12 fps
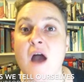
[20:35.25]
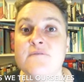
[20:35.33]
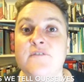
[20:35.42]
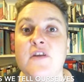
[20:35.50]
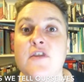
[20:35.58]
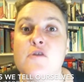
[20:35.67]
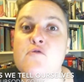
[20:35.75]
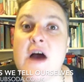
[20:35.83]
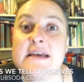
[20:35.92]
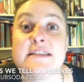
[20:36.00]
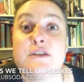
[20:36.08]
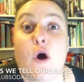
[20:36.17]
for the
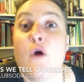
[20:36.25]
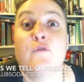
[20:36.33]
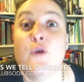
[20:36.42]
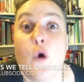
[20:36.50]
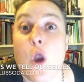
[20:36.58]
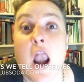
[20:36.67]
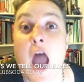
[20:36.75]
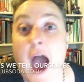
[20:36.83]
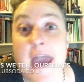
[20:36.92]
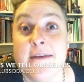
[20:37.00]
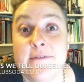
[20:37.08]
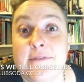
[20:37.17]
rest of your
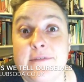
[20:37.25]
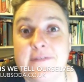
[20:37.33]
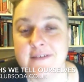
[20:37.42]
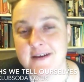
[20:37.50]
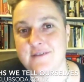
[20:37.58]
life,